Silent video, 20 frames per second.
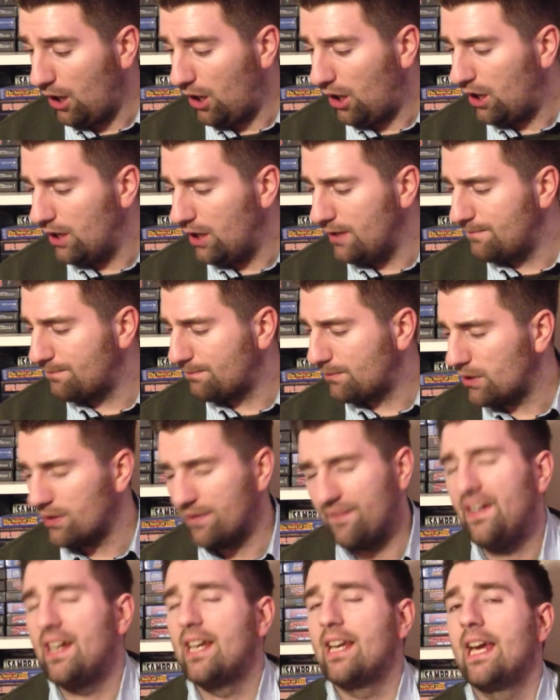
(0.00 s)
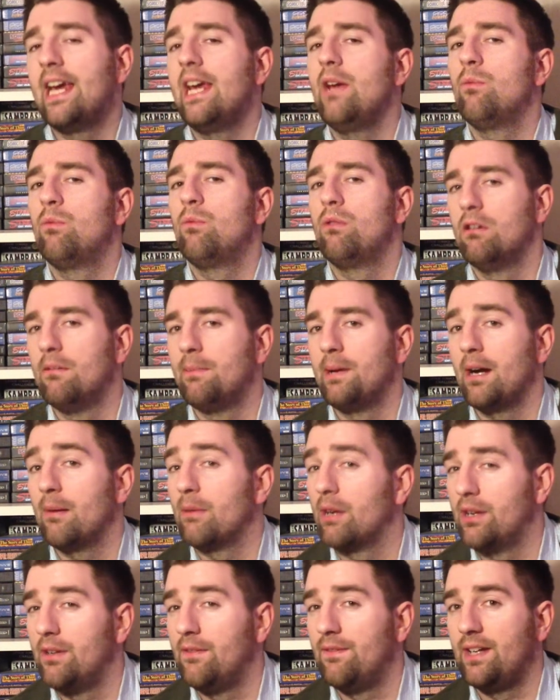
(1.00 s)
I've got a feeling he will be
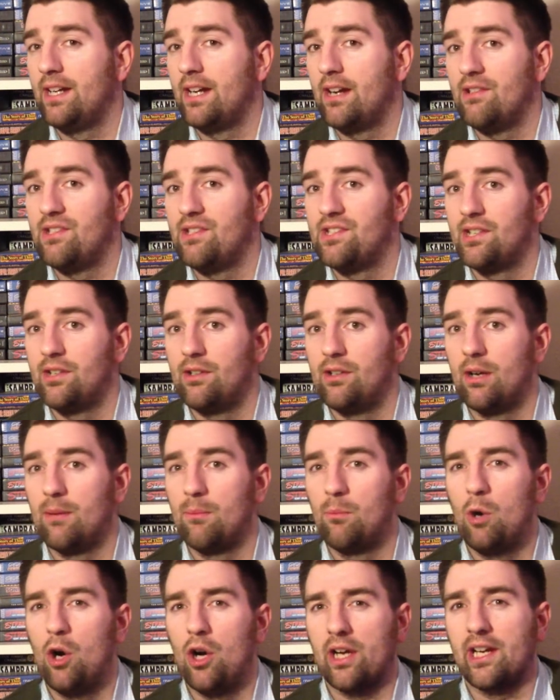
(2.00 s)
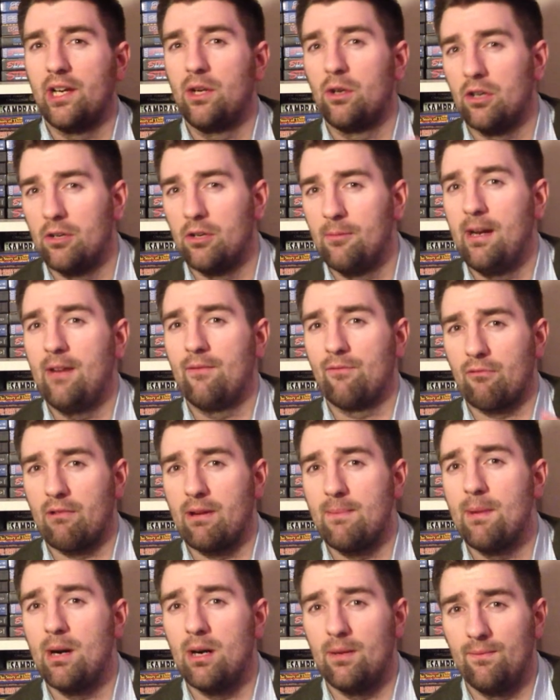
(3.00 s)
uploading videos soon. I'm working on him
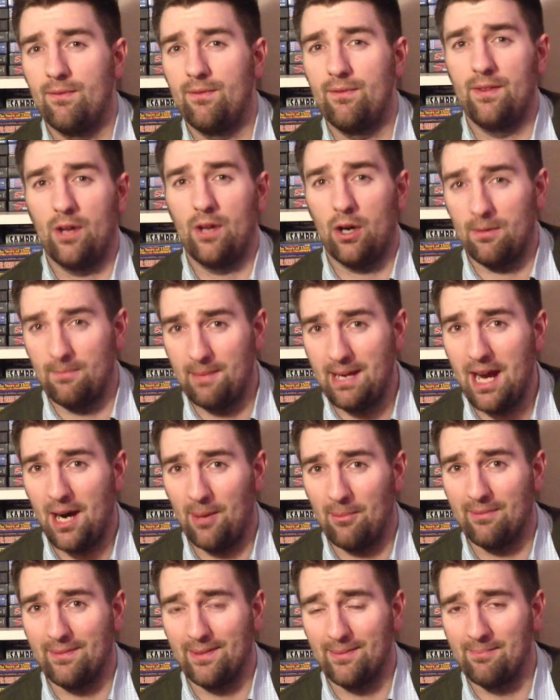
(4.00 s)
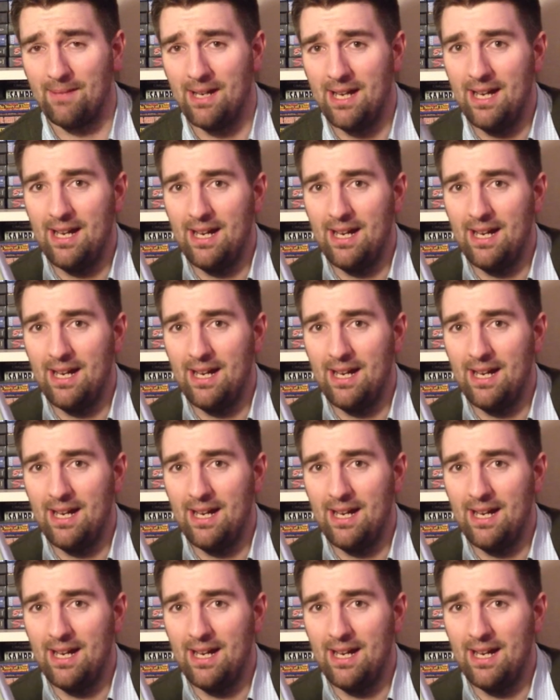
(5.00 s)
every month that I meet up with him.